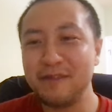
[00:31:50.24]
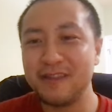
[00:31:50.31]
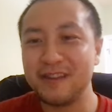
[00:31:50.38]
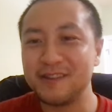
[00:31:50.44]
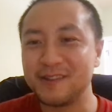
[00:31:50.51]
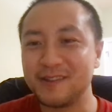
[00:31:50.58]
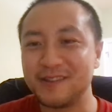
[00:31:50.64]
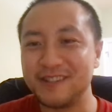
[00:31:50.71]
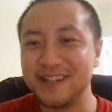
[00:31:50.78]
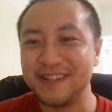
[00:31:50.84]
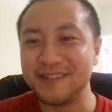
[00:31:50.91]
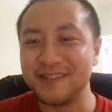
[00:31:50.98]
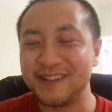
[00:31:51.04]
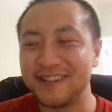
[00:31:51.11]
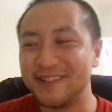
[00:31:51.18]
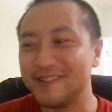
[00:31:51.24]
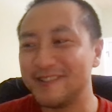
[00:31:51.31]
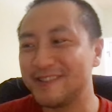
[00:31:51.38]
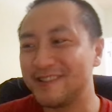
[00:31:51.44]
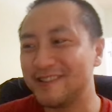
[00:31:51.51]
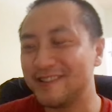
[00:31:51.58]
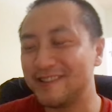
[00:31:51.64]
things could change, right?
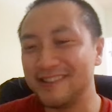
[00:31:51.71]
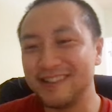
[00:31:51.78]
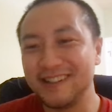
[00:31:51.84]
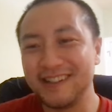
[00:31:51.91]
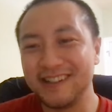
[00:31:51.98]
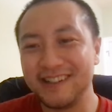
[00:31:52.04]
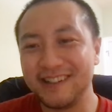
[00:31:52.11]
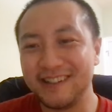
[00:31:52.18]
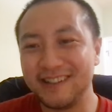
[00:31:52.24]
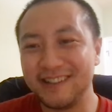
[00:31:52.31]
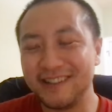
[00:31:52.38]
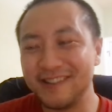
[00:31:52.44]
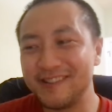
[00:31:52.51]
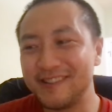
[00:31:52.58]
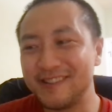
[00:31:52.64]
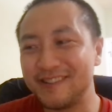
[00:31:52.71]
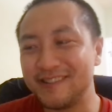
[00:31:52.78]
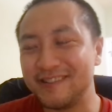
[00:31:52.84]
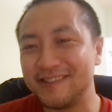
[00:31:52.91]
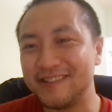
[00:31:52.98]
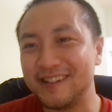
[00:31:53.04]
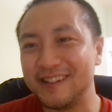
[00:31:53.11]

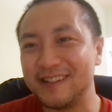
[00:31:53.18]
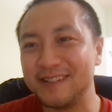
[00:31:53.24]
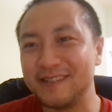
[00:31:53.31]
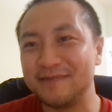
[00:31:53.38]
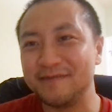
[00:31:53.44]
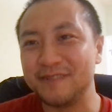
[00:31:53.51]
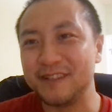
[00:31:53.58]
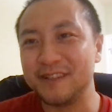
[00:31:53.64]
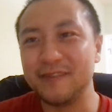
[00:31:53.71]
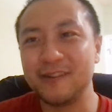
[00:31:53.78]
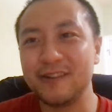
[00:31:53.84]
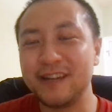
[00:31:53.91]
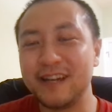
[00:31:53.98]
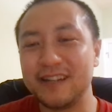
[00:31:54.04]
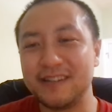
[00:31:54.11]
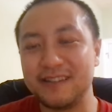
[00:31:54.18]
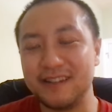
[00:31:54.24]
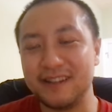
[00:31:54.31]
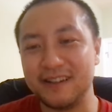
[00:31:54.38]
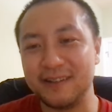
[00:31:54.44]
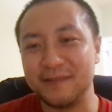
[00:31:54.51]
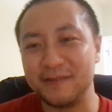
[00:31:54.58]
Also, if you look at
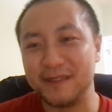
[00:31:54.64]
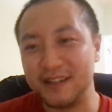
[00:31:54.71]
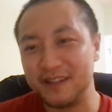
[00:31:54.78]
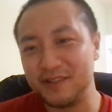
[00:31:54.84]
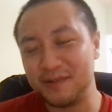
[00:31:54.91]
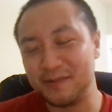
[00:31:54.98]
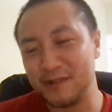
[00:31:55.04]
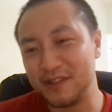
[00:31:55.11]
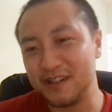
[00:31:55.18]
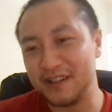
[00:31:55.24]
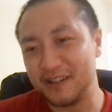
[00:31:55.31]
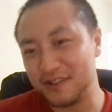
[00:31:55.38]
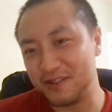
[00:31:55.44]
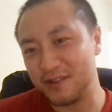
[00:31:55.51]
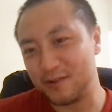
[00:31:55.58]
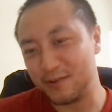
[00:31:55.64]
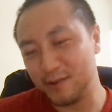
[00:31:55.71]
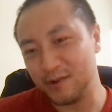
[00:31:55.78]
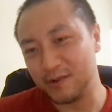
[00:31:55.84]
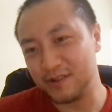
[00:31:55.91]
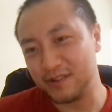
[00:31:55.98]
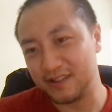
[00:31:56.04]
the machine learning engineer
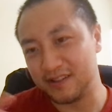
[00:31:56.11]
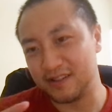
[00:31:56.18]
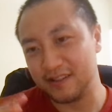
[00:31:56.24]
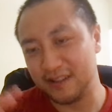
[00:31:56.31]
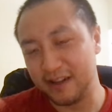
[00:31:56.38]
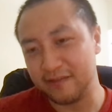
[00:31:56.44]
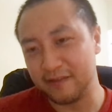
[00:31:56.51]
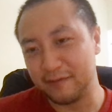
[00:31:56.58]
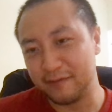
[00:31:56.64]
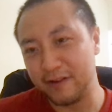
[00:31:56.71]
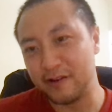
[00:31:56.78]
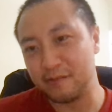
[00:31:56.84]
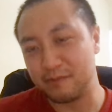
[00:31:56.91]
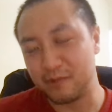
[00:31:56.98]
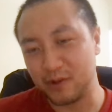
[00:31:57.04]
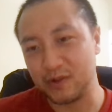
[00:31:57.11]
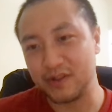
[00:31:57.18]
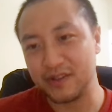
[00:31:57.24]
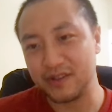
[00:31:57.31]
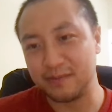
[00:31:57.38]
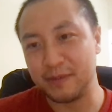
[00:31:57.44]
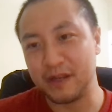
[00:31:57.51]
roles, they have a very broad
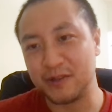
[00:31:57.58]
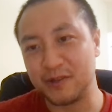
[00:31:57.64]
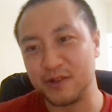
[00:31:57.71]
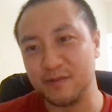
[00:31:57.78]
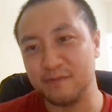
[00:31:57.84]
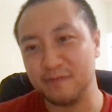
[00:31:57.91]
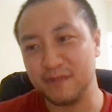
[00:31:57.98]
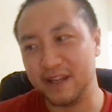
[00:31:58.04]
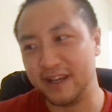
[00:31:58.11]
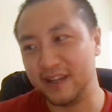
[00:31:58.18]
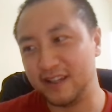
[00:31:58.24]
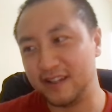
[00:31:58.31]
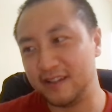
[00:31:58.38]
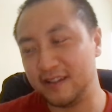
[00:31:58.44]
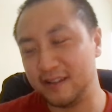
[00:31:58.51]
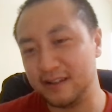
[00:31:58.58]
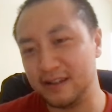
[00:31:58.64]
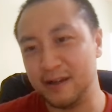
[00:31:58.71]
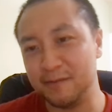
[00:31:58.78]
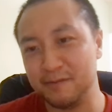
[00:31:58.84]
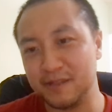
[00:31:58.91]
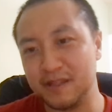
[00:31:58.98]
spectrum.
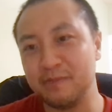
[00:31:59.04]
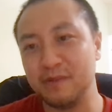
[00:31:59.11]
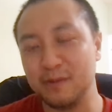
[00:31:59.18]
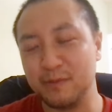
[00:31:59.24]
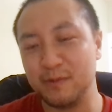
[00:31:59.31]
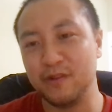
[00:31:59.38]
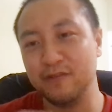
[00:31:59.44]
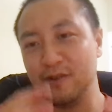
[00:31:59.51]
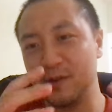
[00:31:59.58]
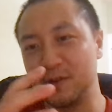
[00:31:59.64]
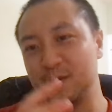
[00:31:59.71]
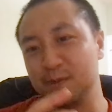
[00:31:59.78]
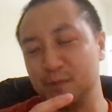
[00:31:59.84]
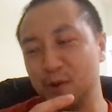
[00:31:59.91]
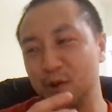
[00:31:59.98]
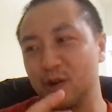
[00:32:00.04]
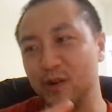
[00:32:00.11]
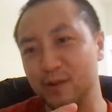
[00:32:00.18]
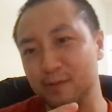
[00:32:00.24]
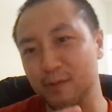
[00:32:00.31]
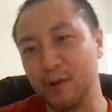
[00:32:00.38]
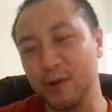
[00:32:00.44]
Some people focus more on
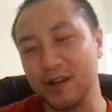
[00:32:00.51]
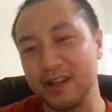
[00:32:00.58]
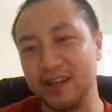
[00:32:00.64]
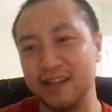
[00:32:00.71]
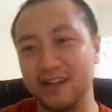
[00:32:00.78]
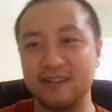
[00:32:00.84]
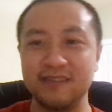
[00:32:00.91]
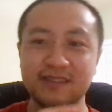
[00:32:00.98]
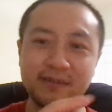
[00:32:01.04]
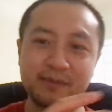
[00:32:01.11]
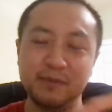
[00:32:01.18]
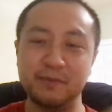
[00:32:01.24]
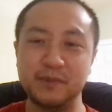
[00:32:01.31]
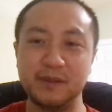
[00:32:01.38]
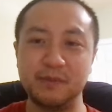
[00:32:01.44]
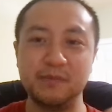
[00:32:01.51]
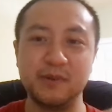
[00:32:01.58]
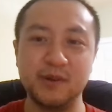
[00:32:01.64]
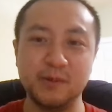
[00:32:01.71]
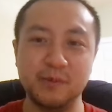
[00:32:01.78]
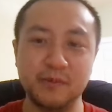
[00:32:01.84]
the modeling, some people